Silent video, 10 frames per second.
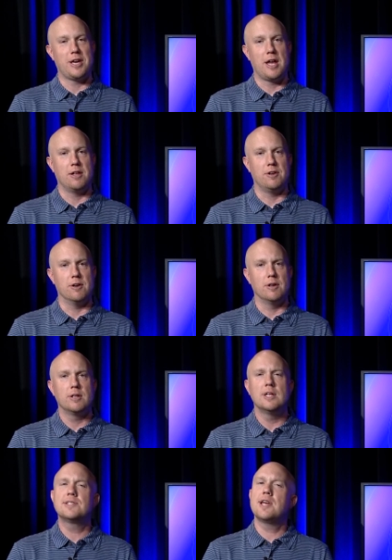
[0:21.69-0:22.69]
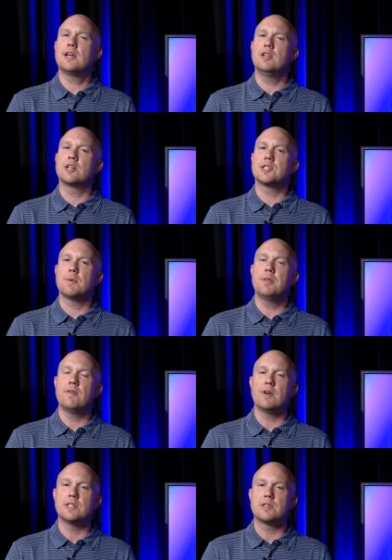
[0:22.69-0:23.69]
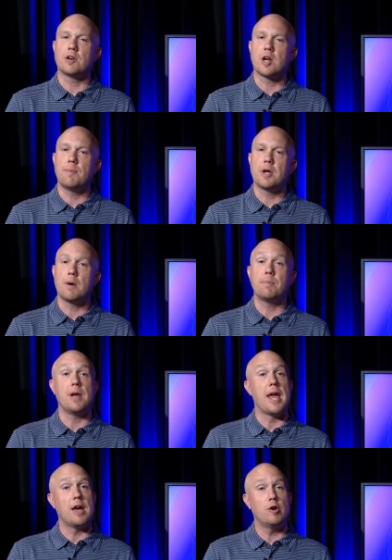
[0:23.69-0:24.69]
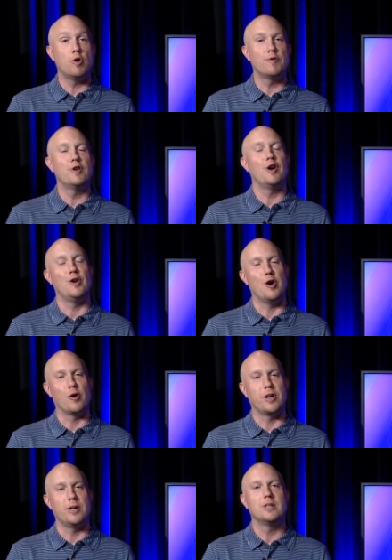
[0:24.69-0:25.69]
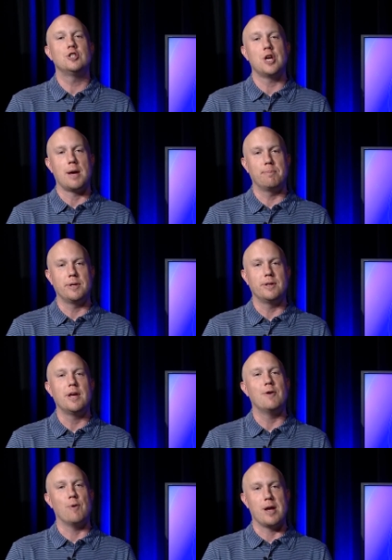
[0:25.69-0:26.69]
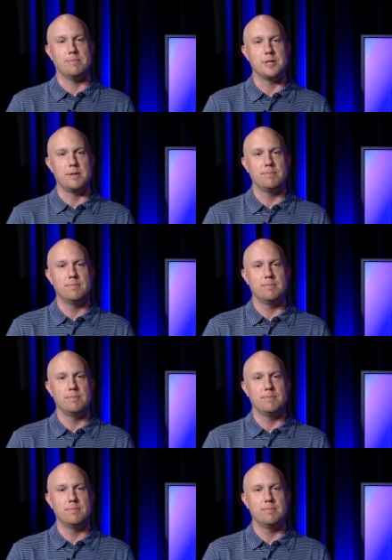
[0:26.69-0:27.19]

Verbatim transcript: Calendar. Let's take a look at some of the events that are coming up in Andover, Anoka, Champlin, and Ramsey.